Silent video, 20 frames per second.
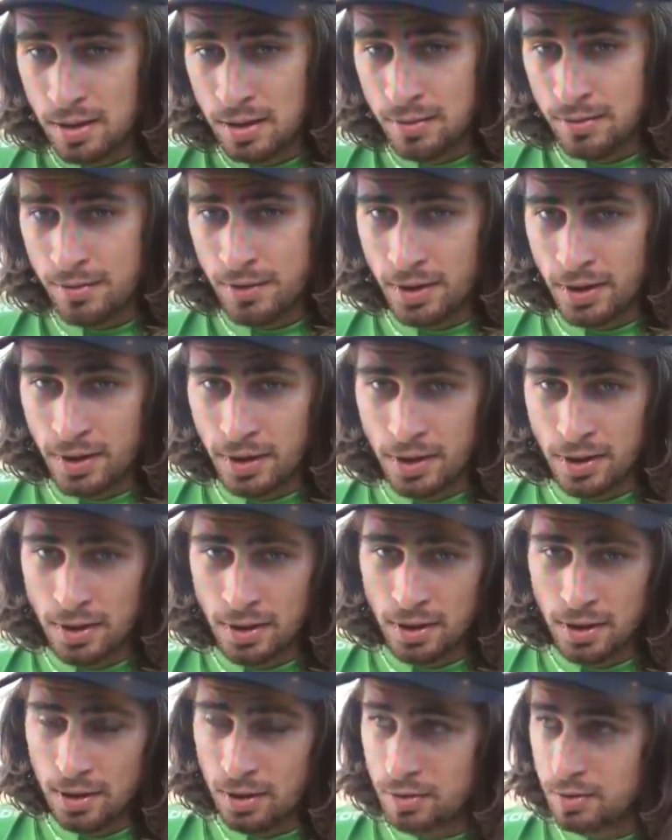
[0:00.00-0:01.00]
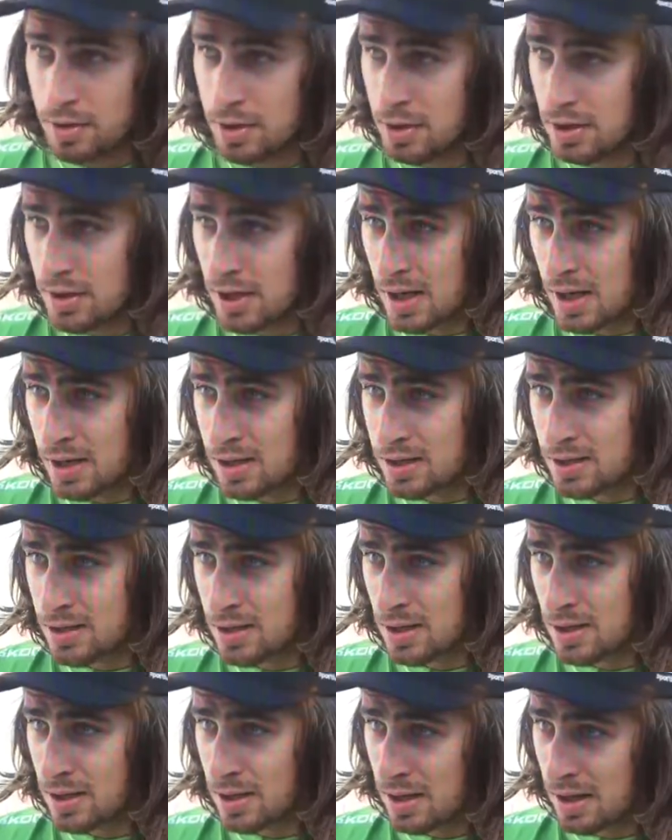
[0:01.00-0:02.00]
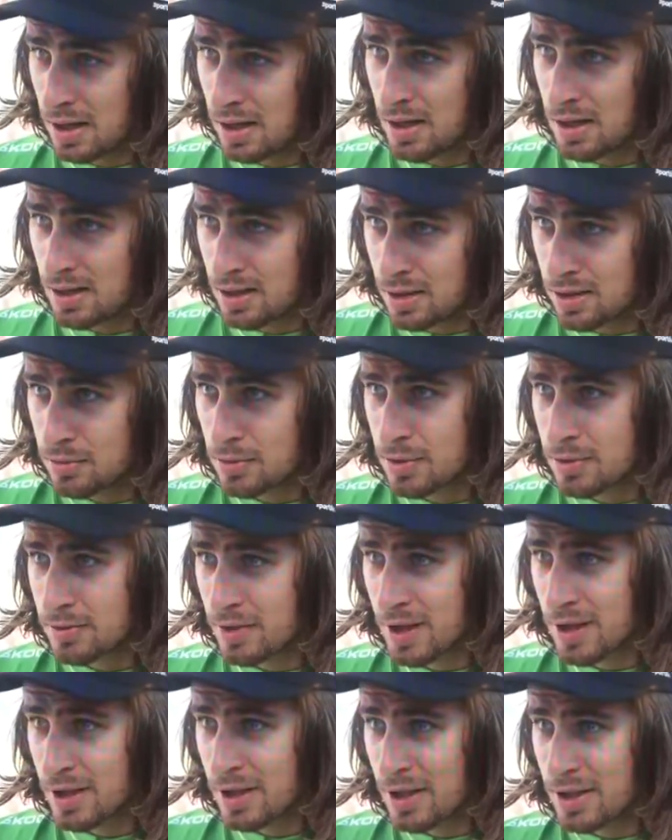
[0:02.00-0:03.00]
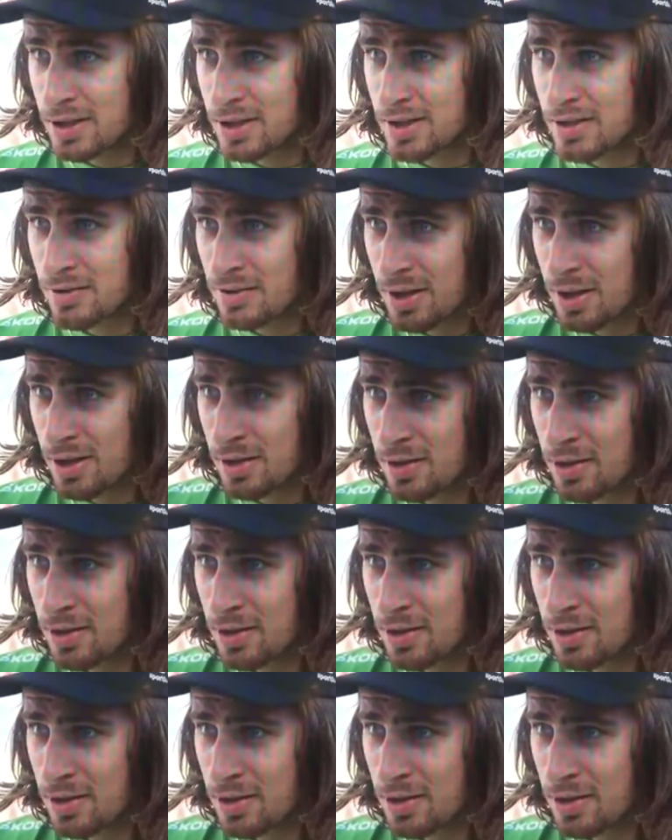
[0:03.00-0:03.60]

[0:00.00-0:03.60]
have own interest, and that was very nice, very